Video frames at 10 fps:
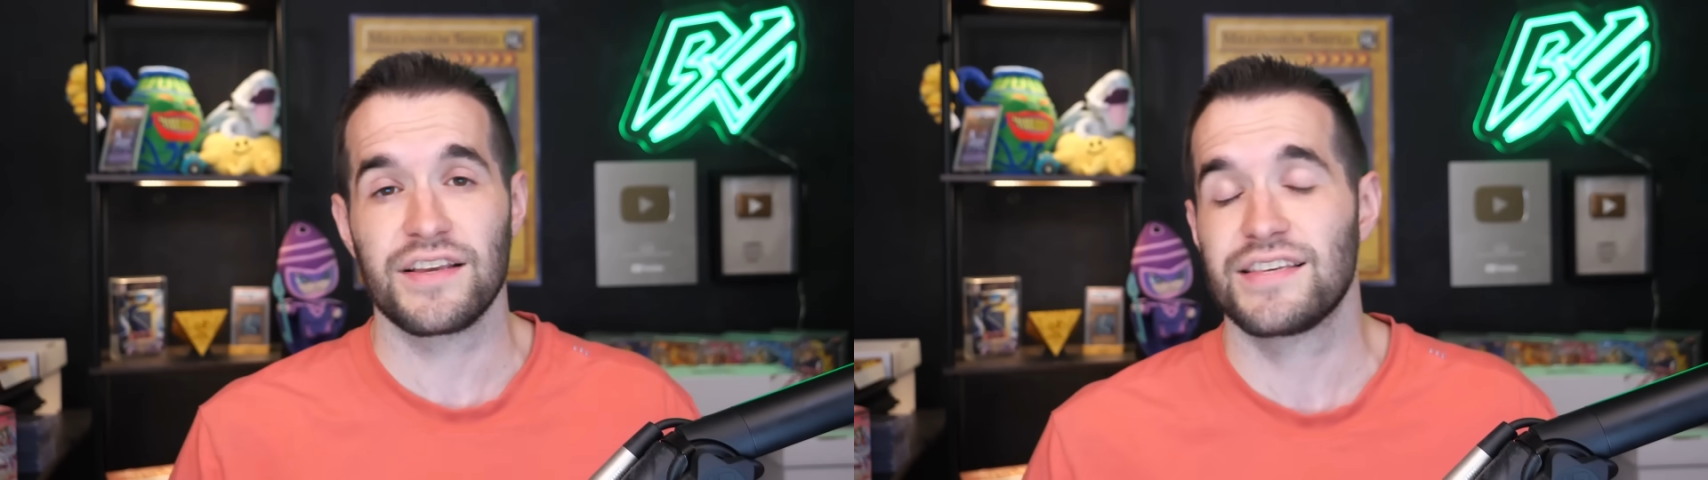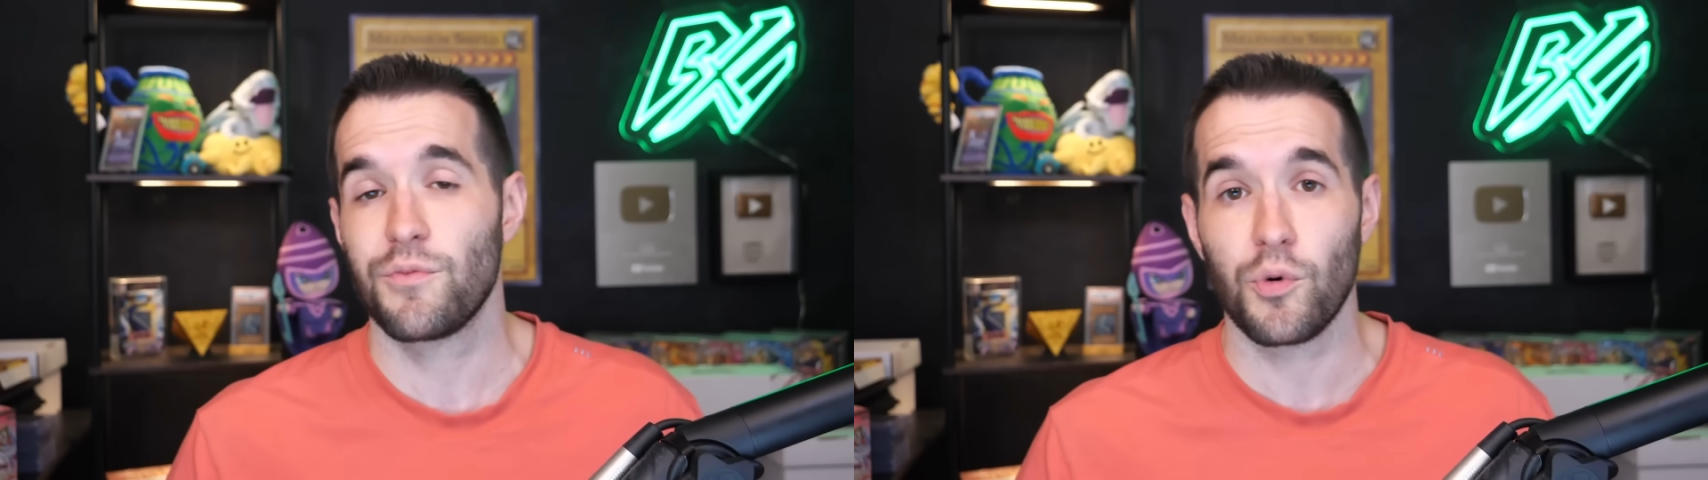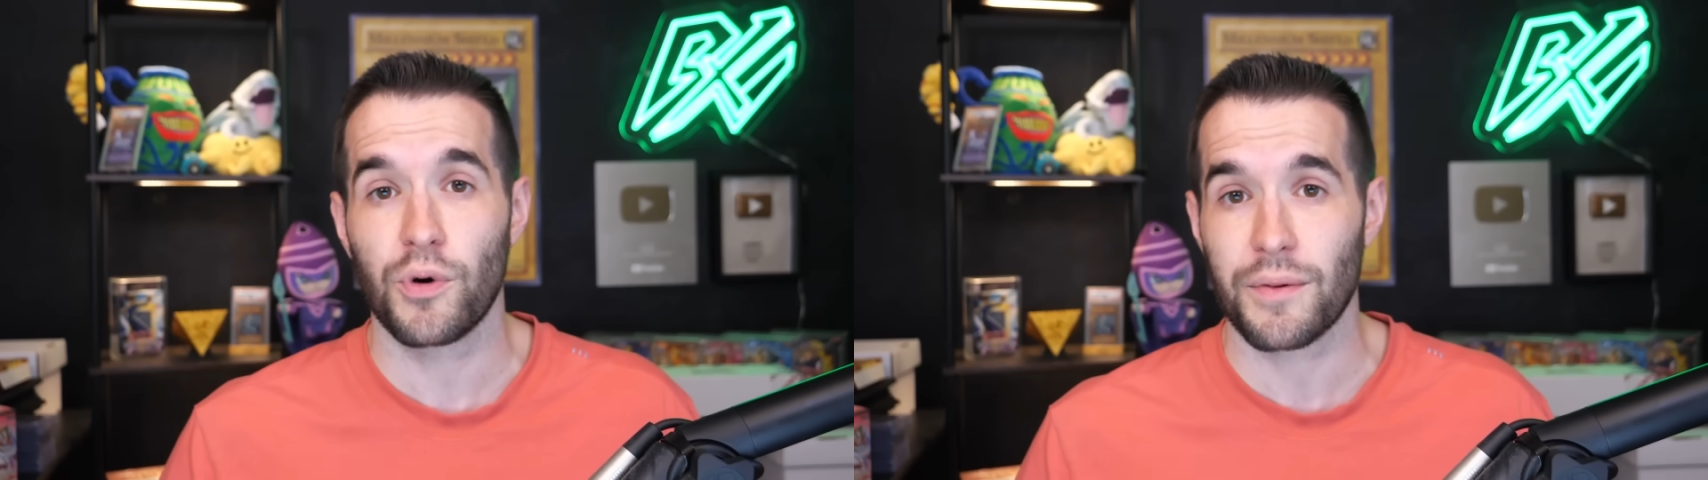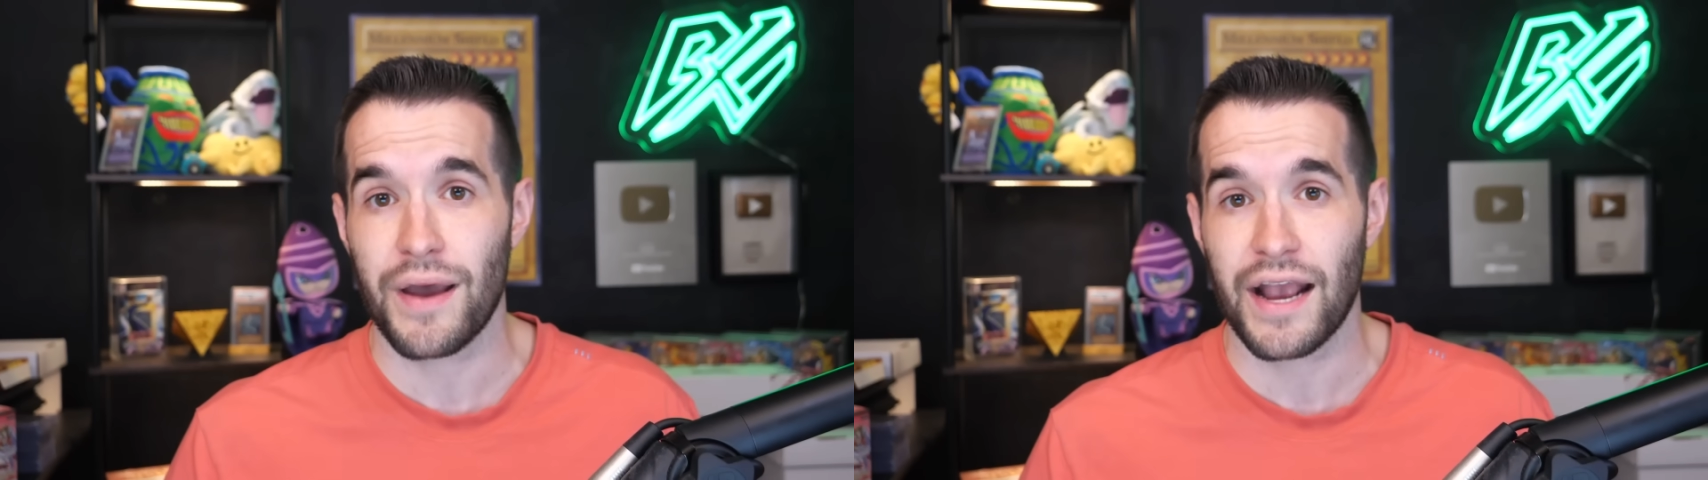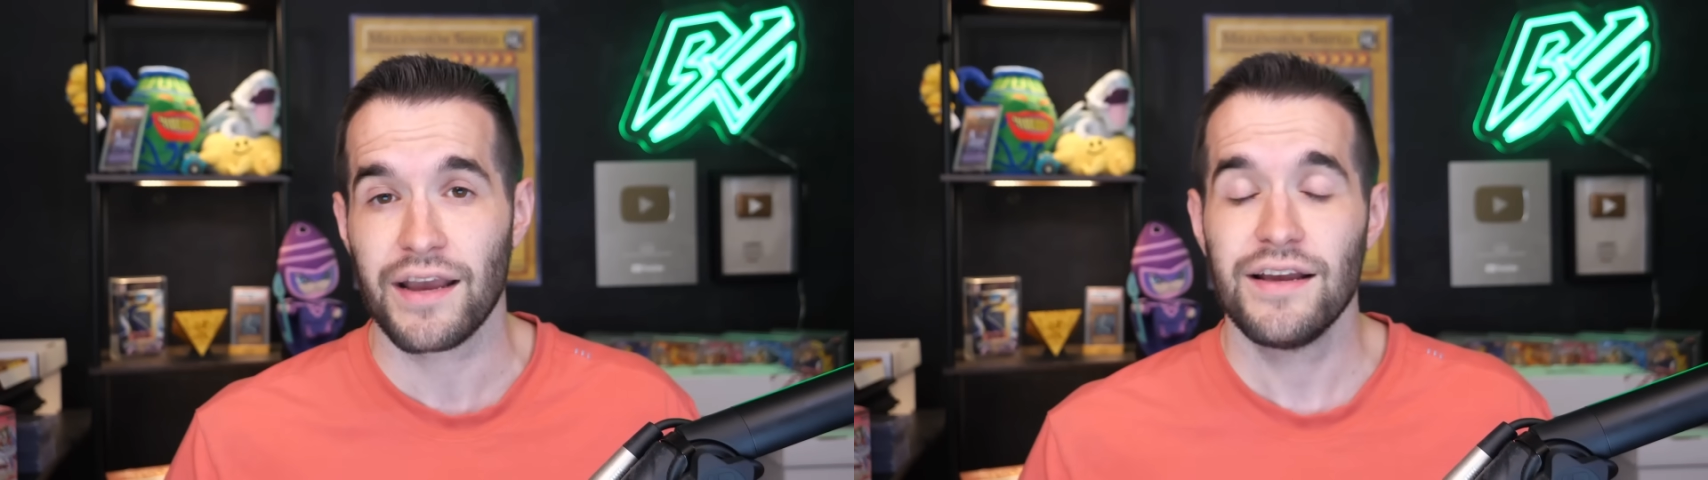They said, we'll bring
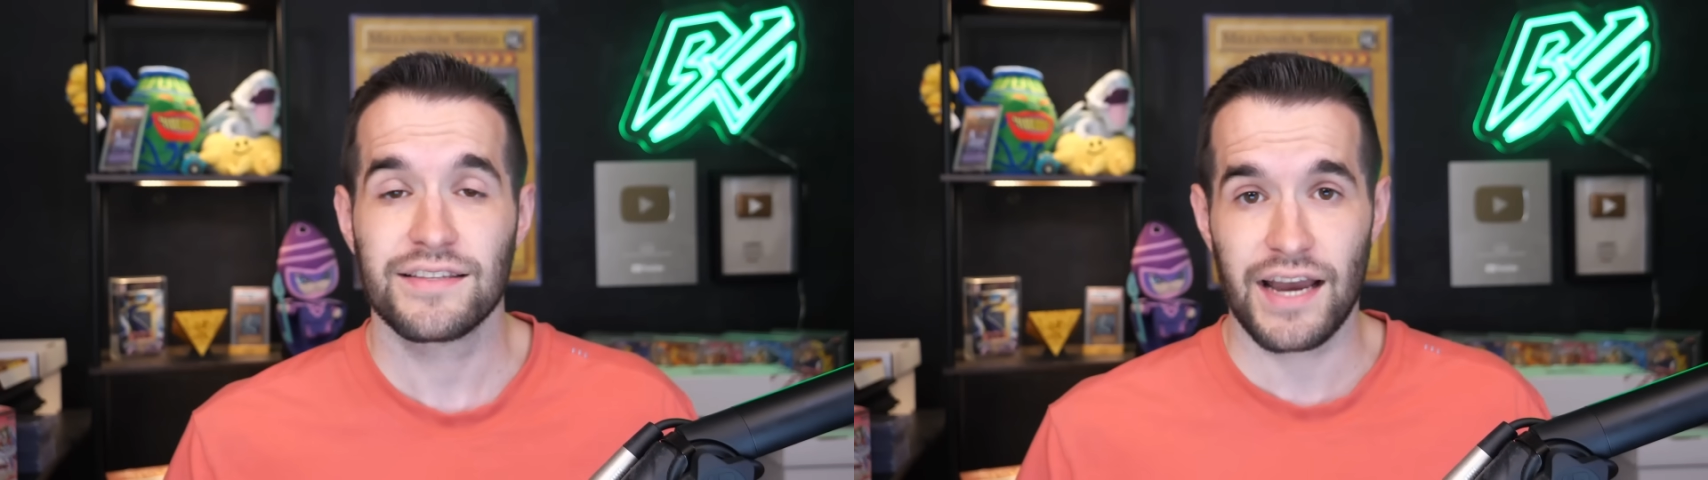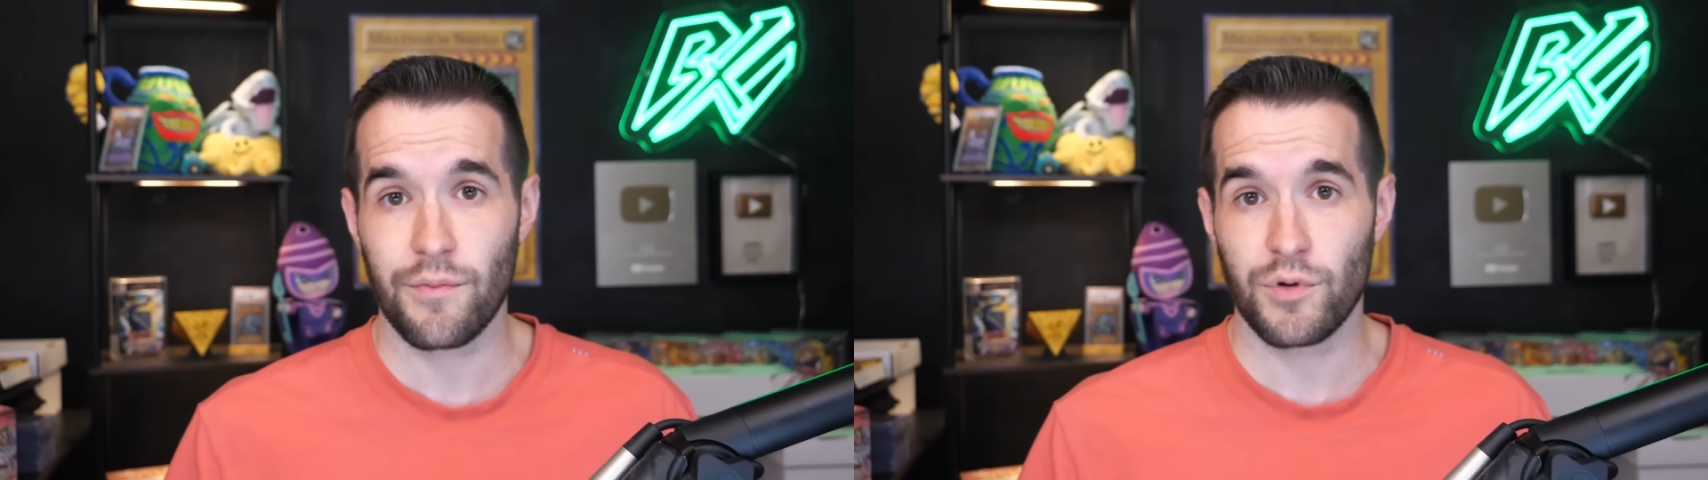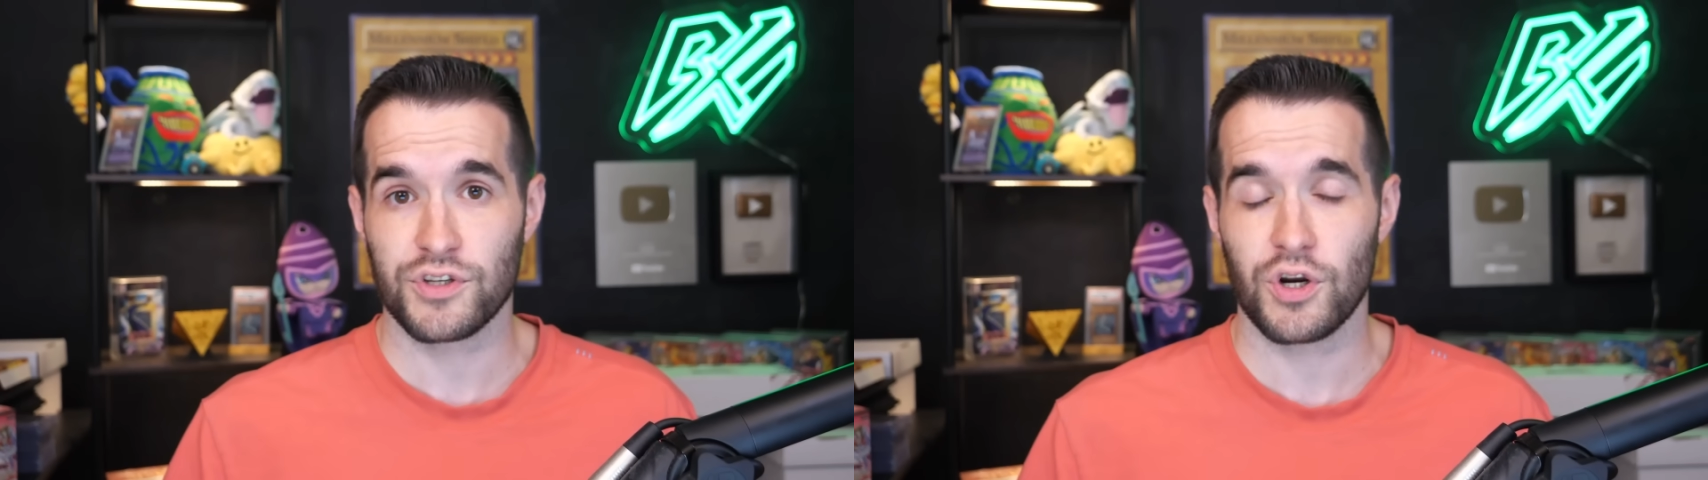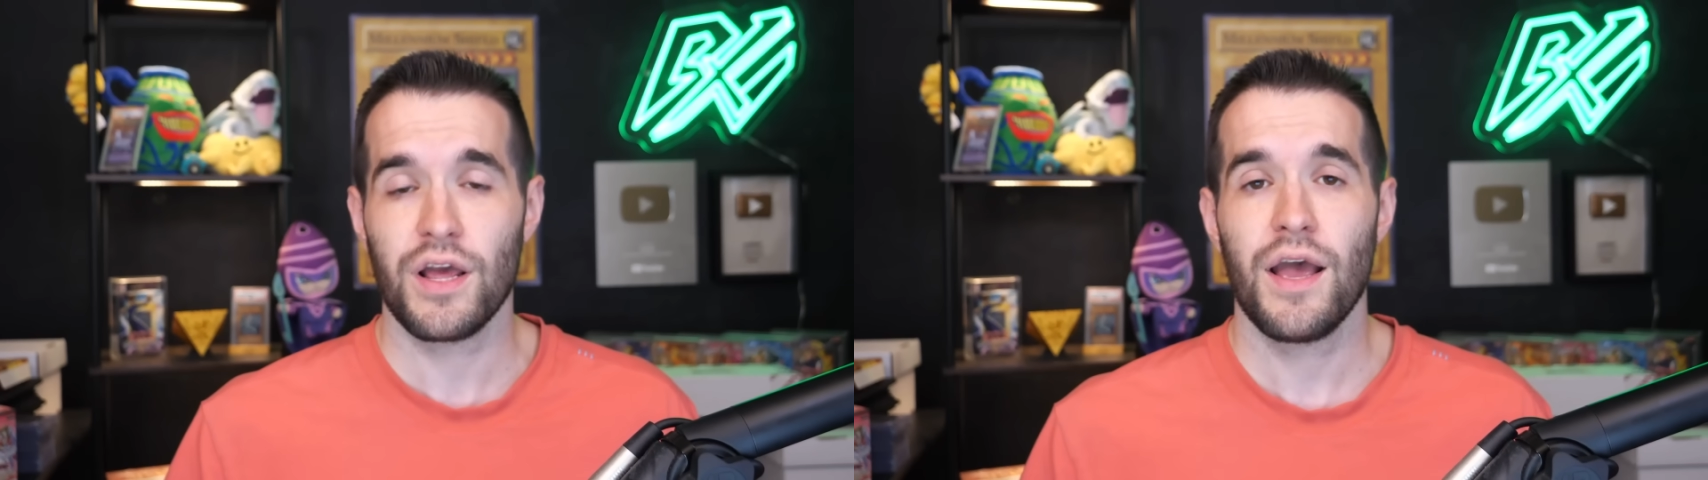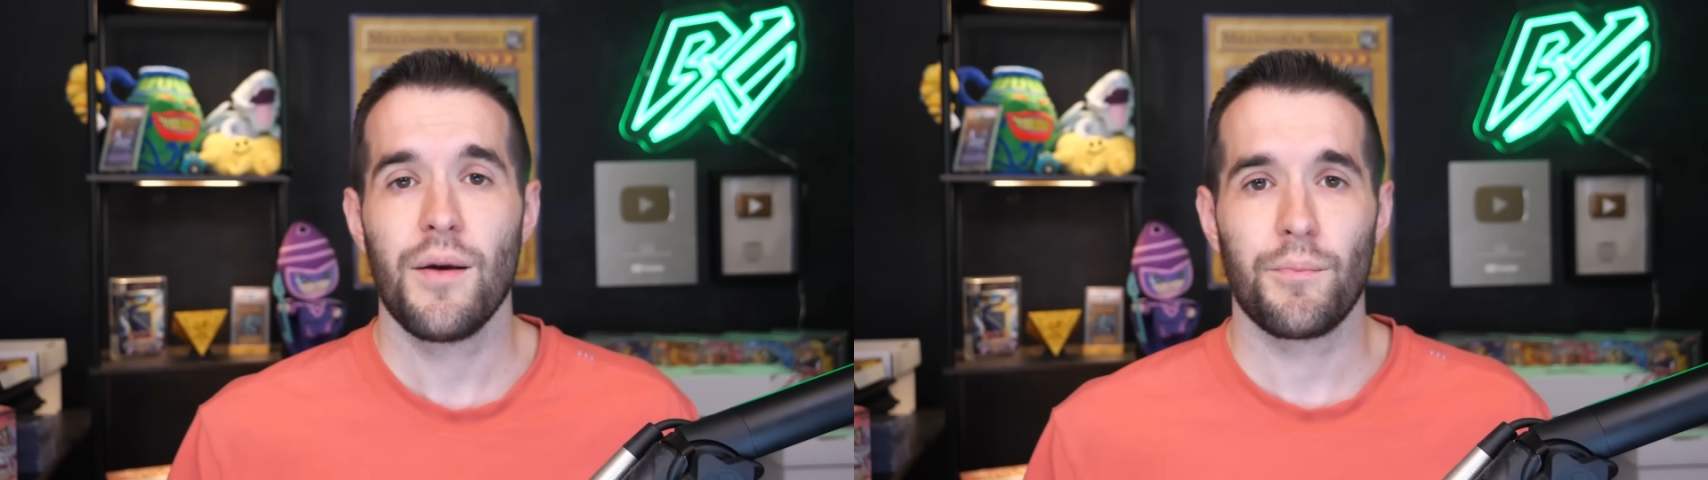back Time Wizard.